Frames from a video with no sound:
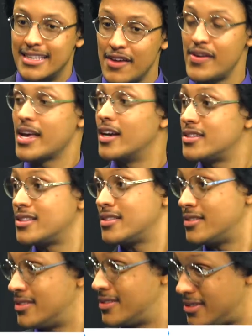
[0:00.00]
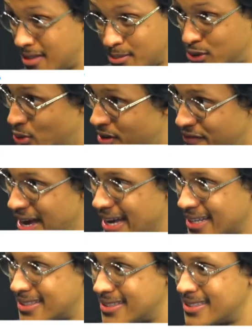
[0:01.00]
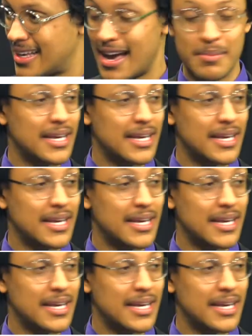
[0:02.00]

giving us some sort of facts. I